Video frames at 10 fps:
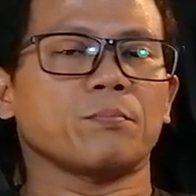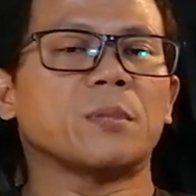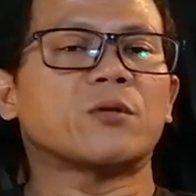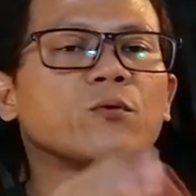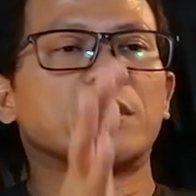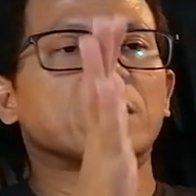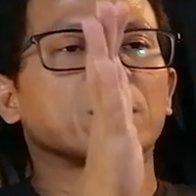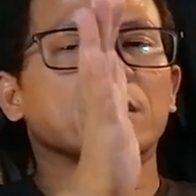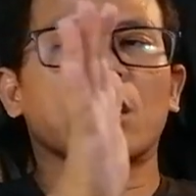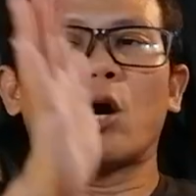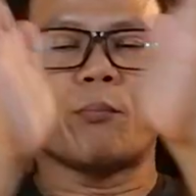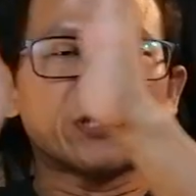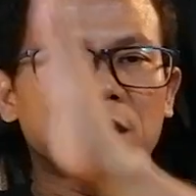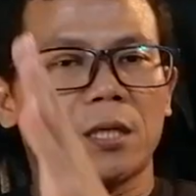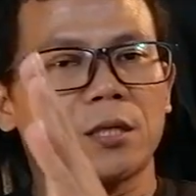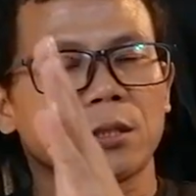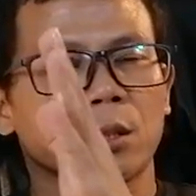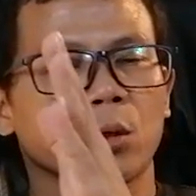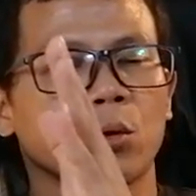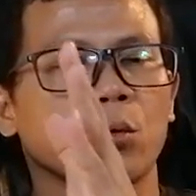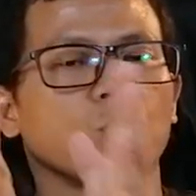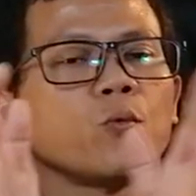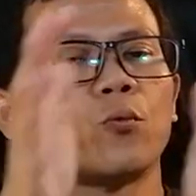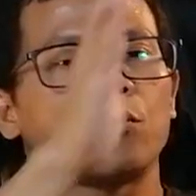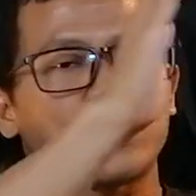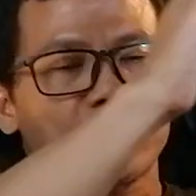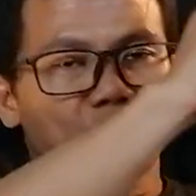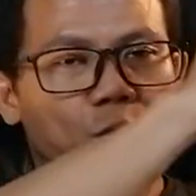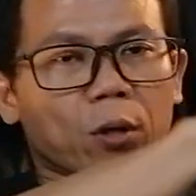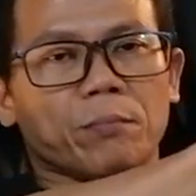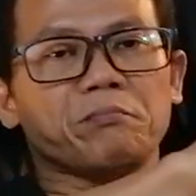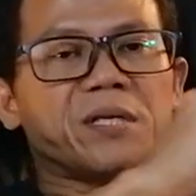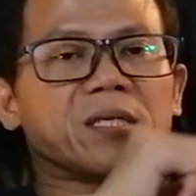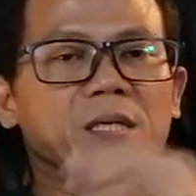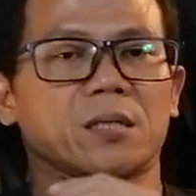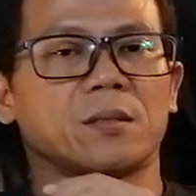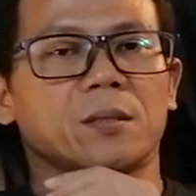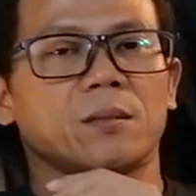between competitors with your business,